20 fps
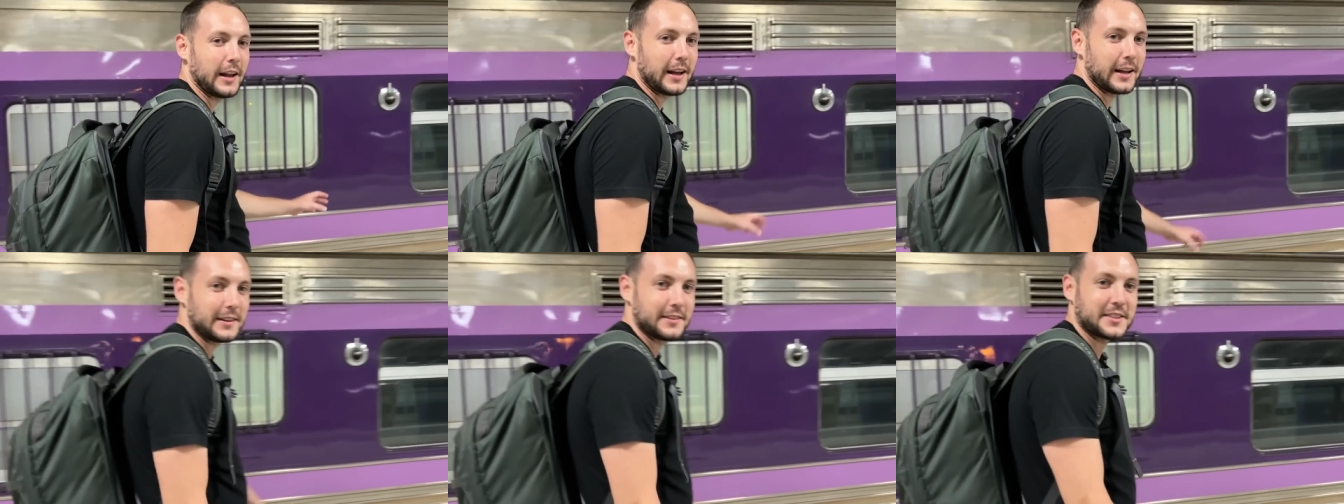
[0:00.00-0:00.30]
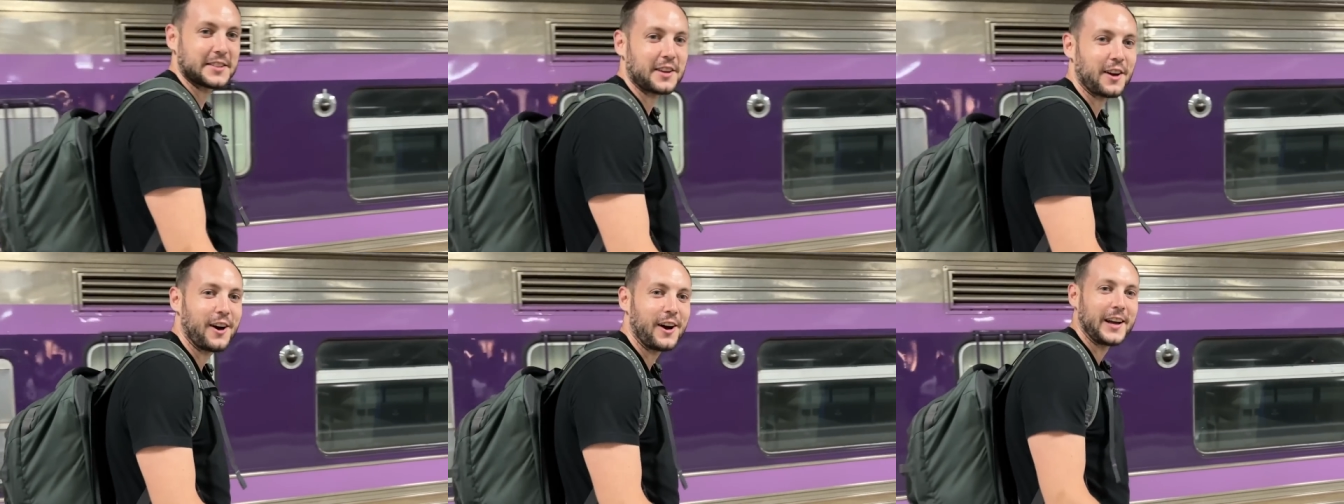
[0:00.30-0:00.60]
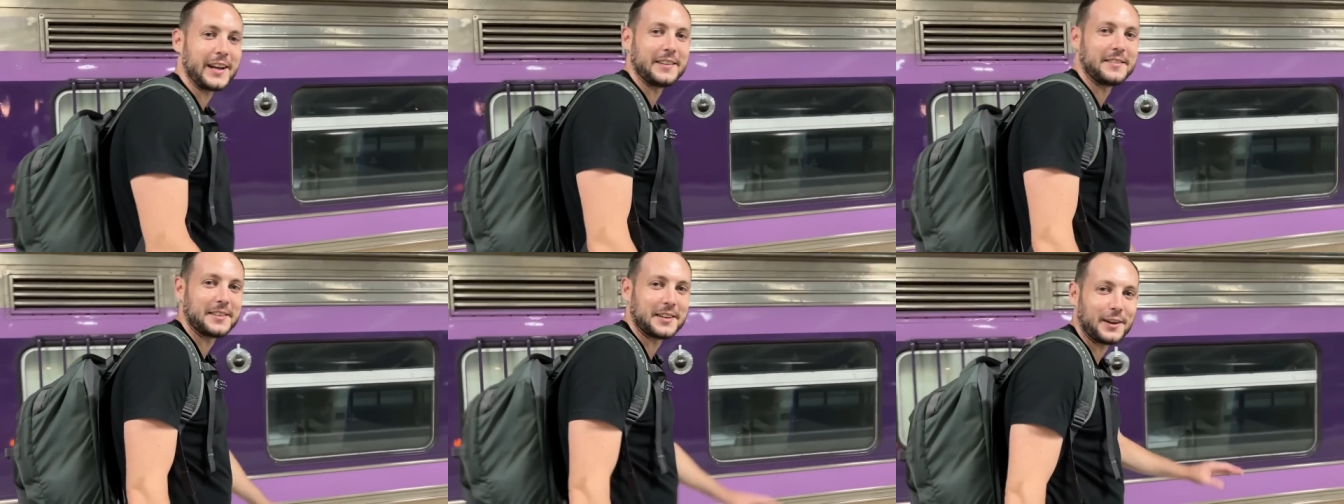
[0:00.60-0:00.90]
It's
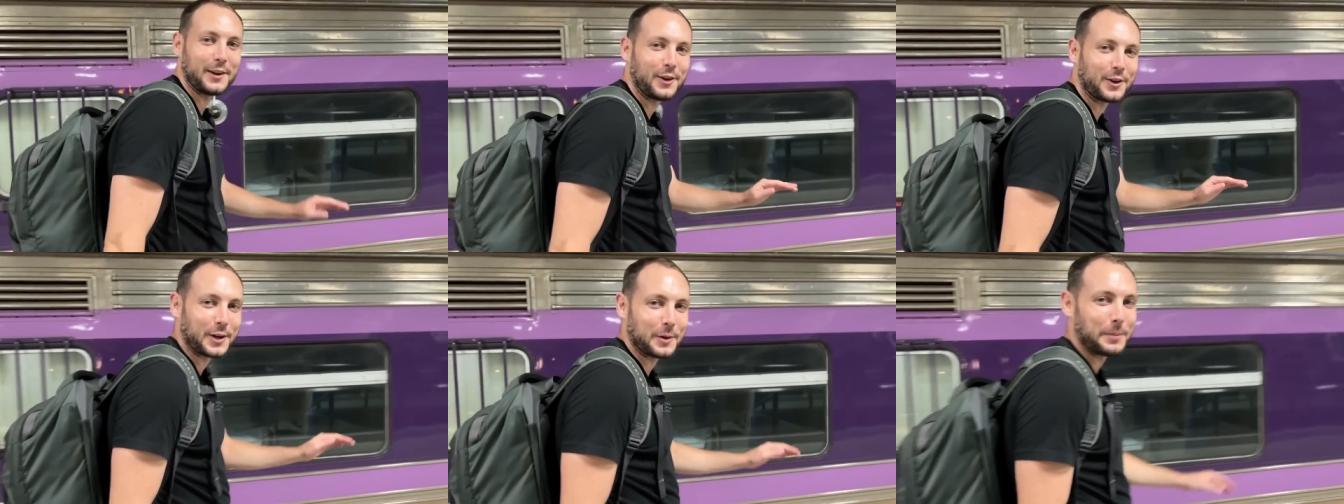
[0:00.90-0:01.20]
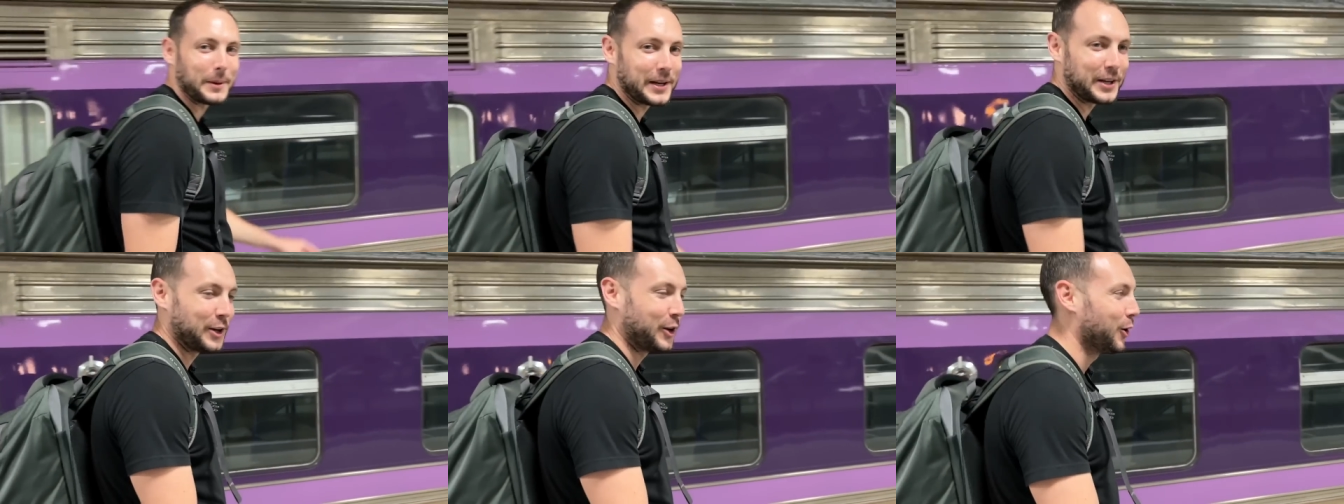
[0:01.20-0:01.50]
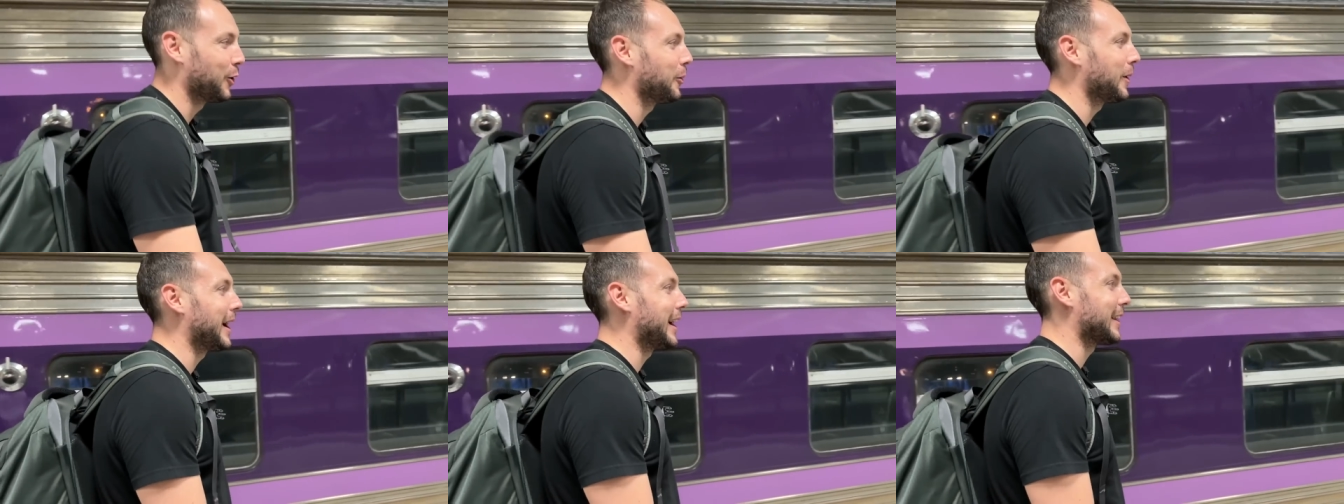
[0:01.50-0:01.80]
starting to look a bit
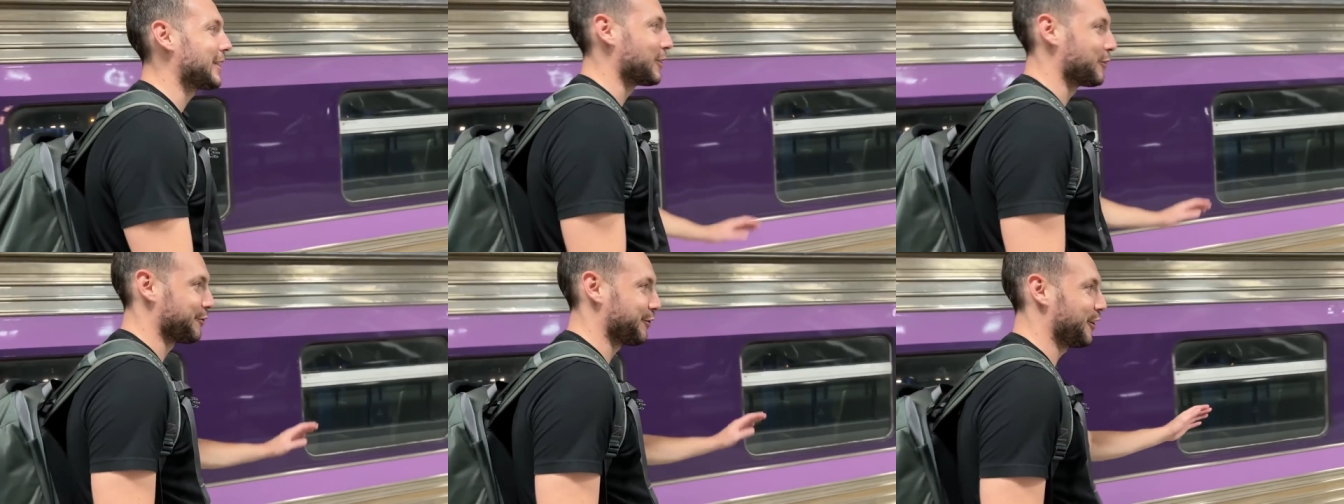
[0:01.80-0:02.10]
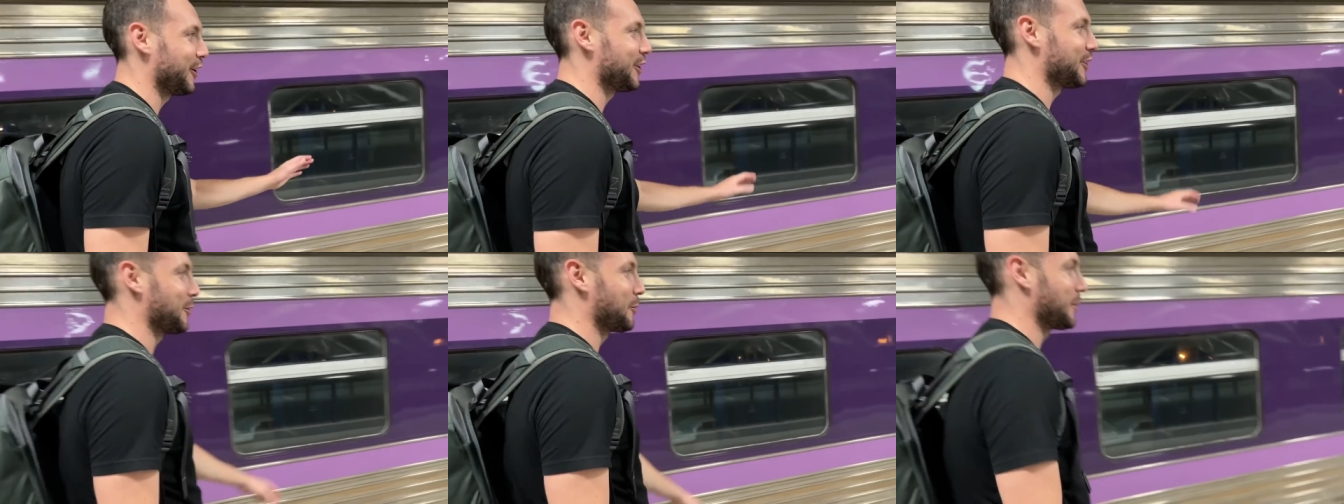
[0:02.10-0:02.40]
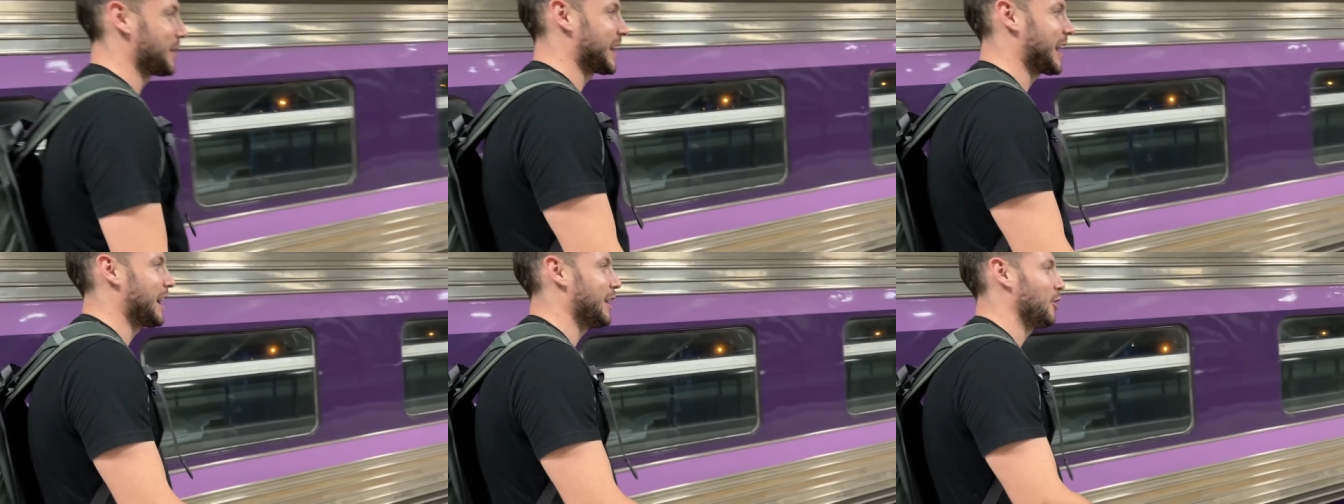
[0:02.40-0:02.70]
newer. The further
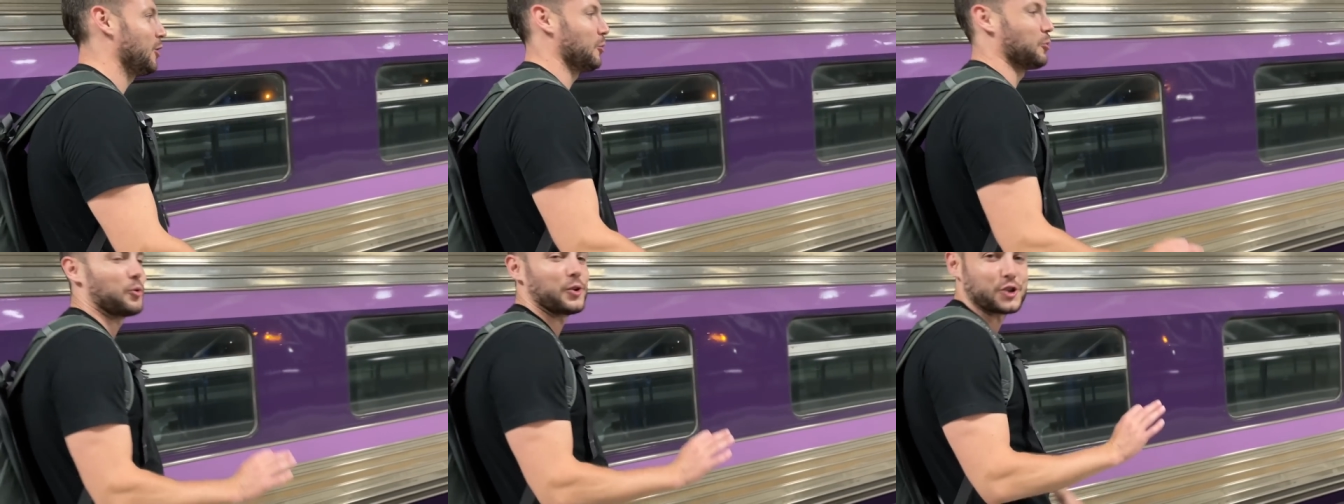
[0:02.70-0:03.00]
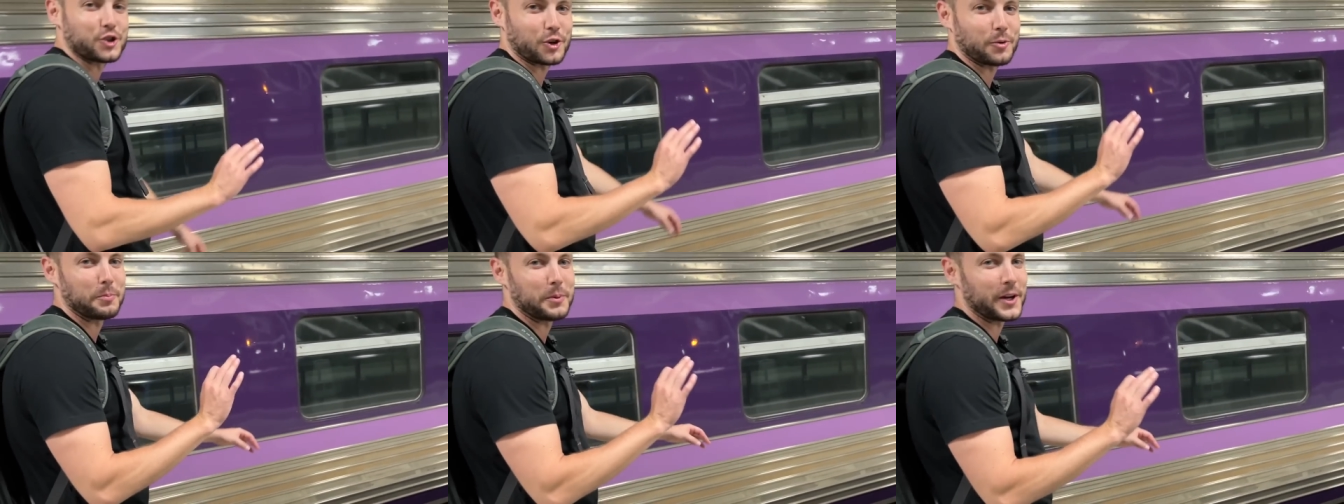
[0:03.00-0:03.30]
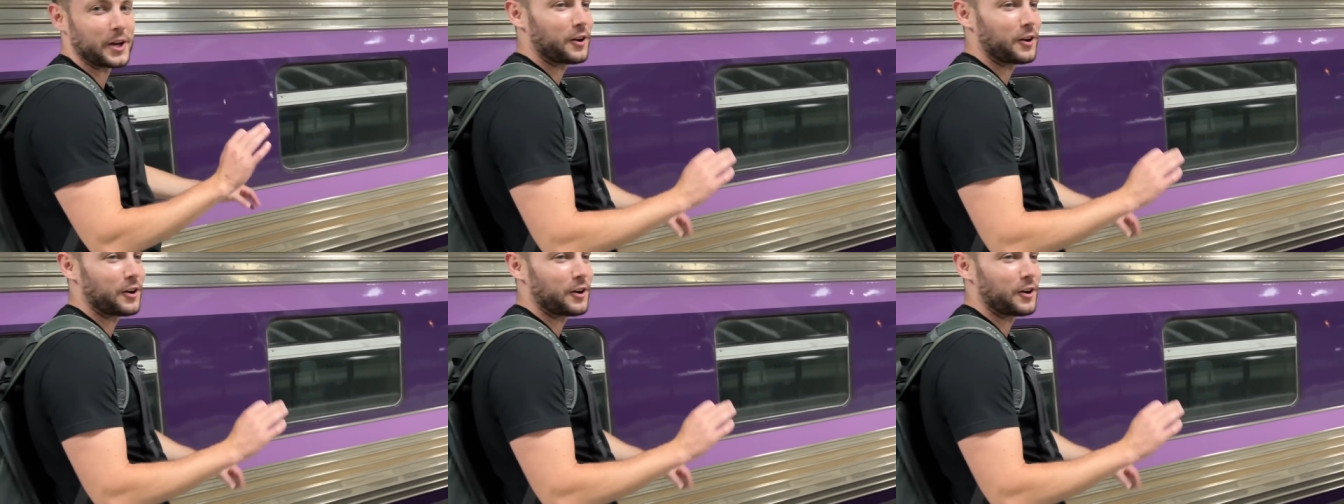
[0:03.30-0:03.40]
we get up, we should be